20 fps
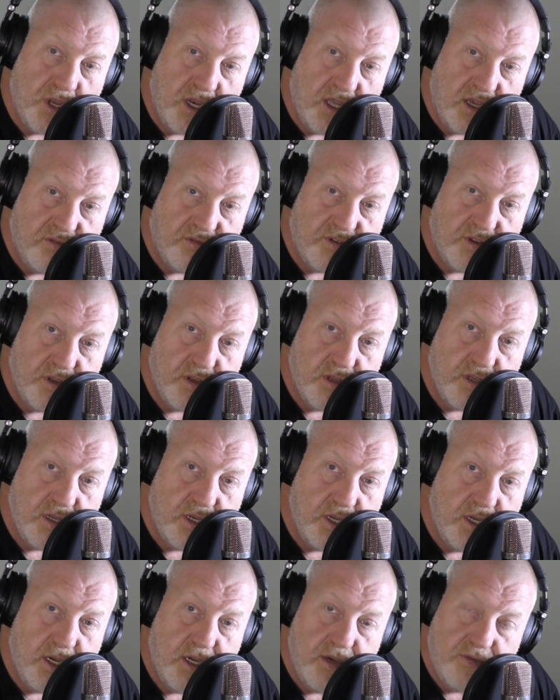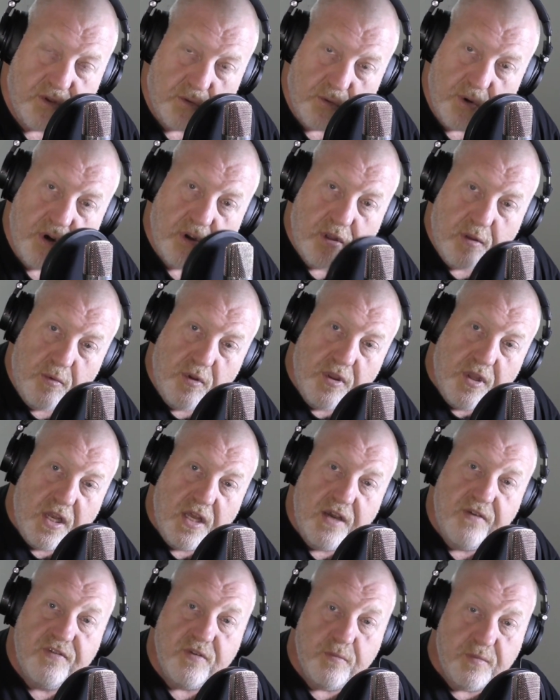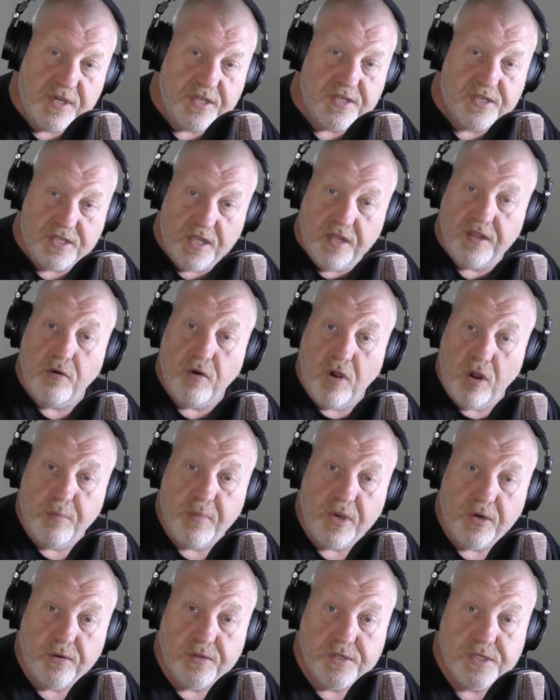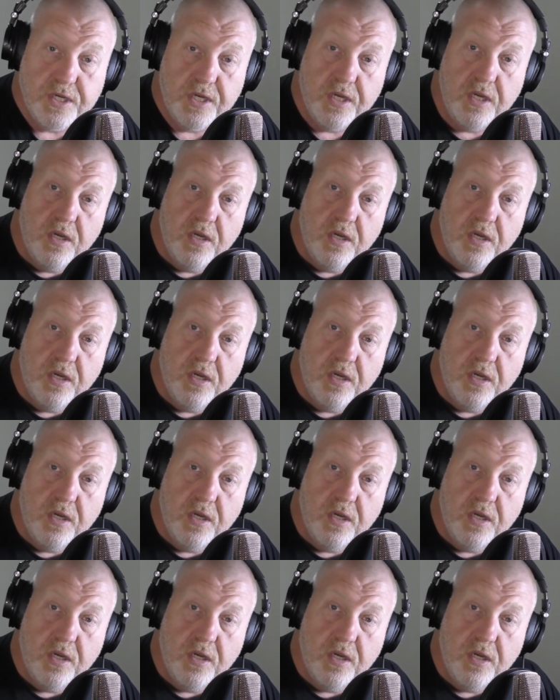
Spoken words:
the left. If they're wearing them on the left, it means they're their own medals.